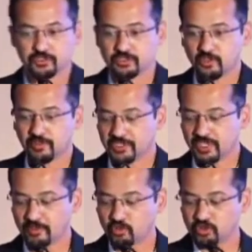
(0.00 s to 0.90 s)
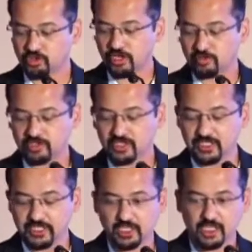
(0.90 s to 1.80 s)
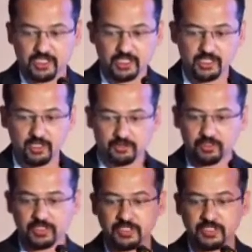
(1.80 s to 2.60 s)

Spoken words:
So basically, I'm going to talk about the clinical ultrasound.